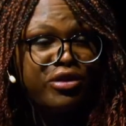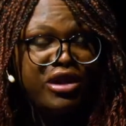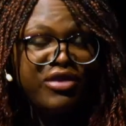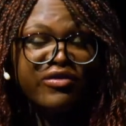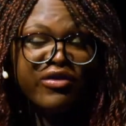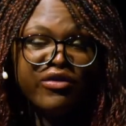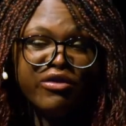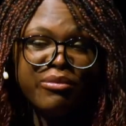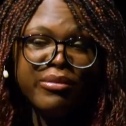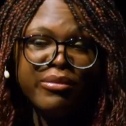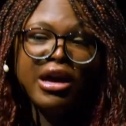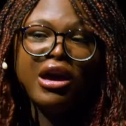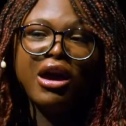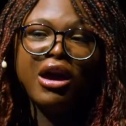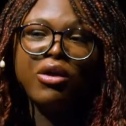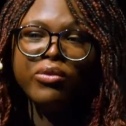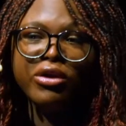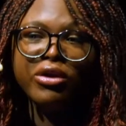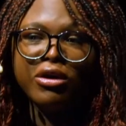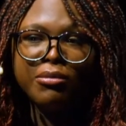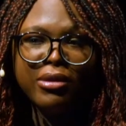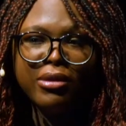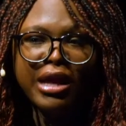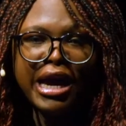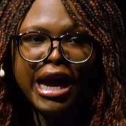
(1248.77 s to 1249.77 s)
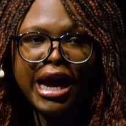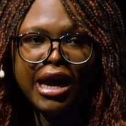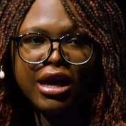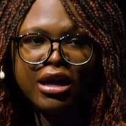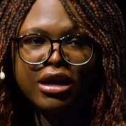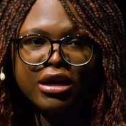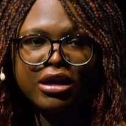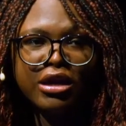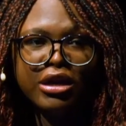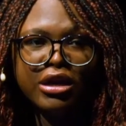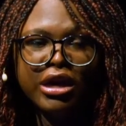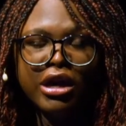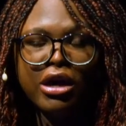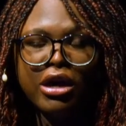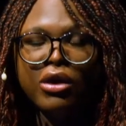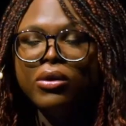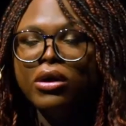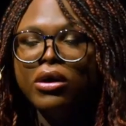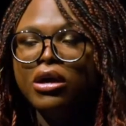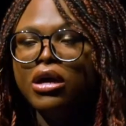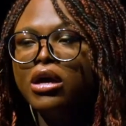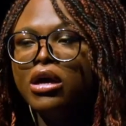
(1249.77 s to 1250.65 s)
They've never met a real black, you know?